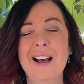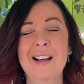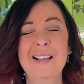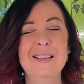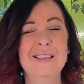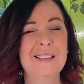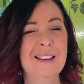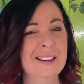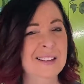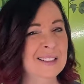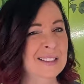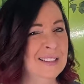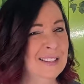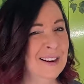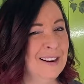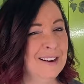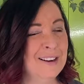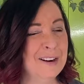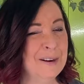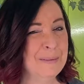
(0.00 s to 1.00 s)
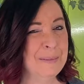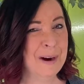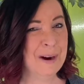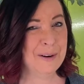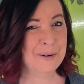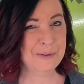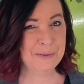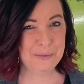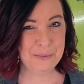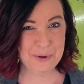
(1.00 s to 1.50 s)
Let's talk
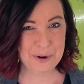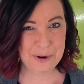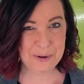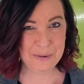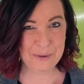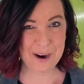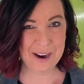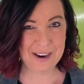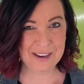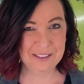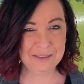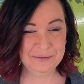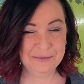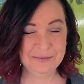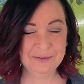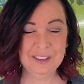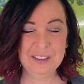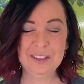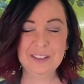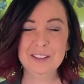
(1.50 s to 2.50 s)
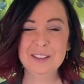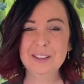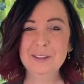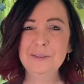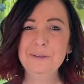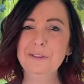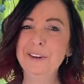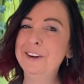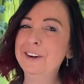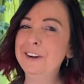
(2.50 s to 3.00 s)
about root rot. This is
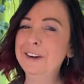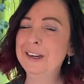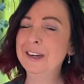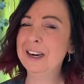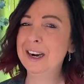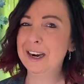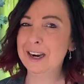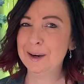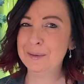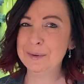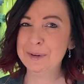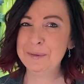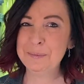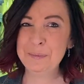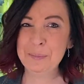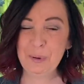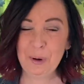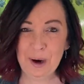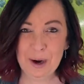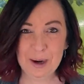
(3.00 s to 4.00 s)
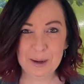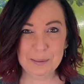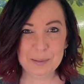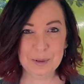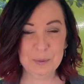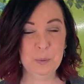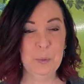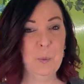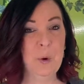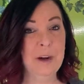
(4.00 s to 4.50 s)
a very common
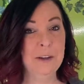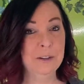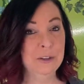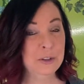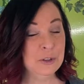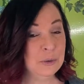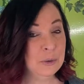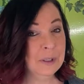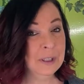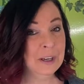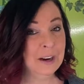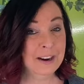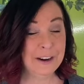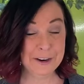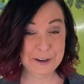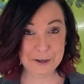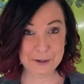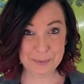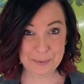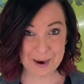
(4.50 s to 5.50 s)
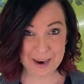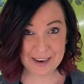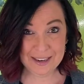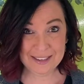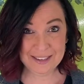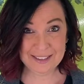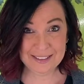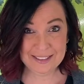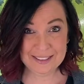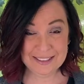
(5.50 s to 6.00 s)
problem while doing
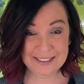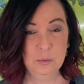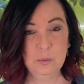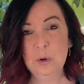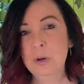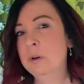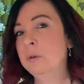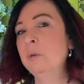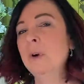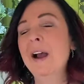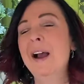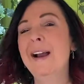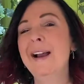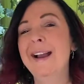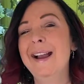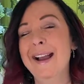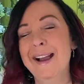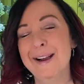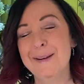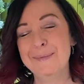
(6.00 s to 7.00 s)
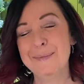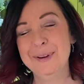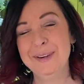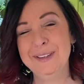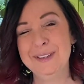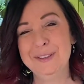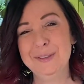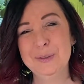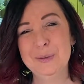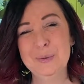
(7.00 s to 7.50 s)
hydroponics. Root rot
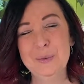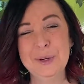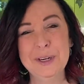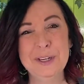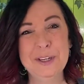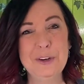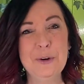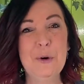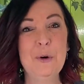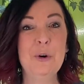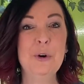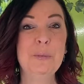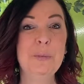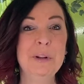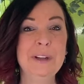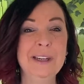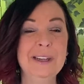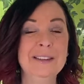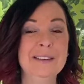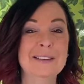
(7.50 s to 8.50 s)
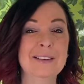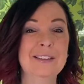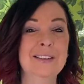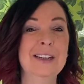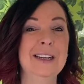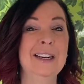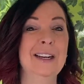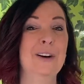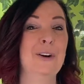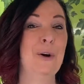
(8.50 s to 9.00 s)
happens when your plants are
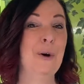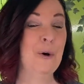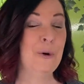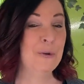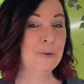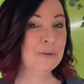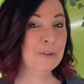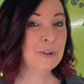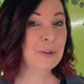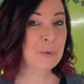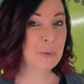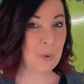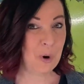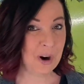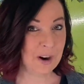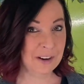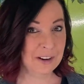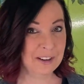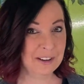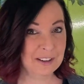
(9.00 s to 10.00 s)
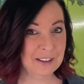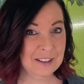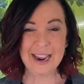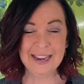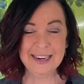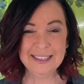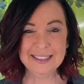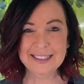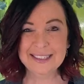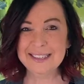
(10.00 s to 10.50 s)
getting overwatered
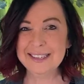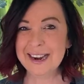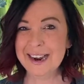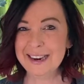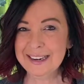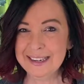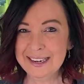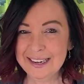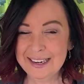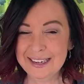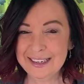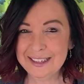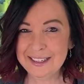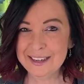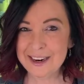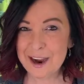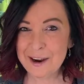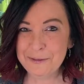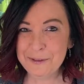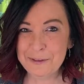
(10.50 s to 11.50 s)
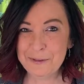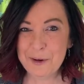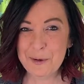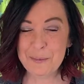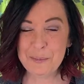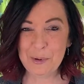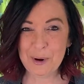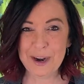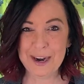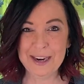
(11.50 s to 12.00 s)
and it's not getting enough of a
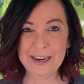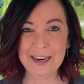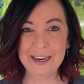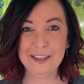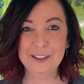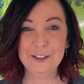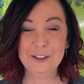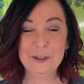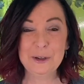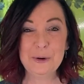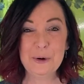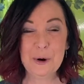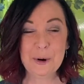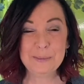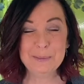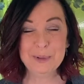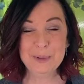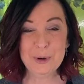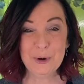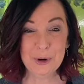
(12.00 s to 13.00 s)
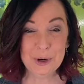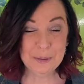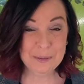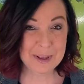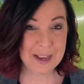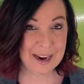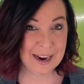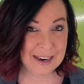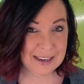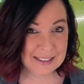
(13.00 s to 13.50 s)
break to absorb
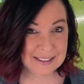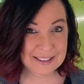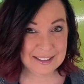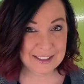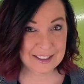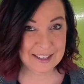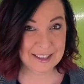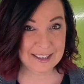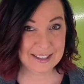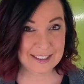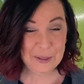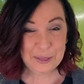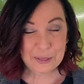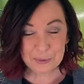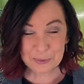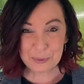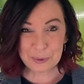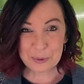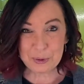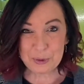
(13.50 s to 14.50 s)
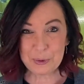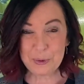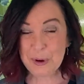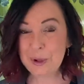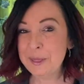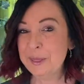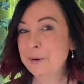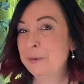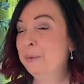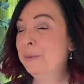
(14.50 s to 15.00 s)
the oxygen through
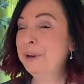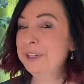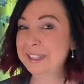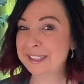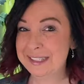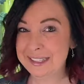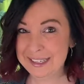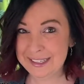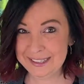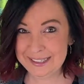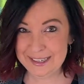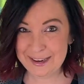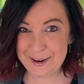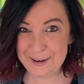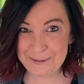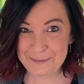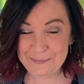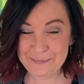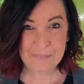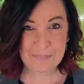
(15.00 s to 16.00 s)
the root system.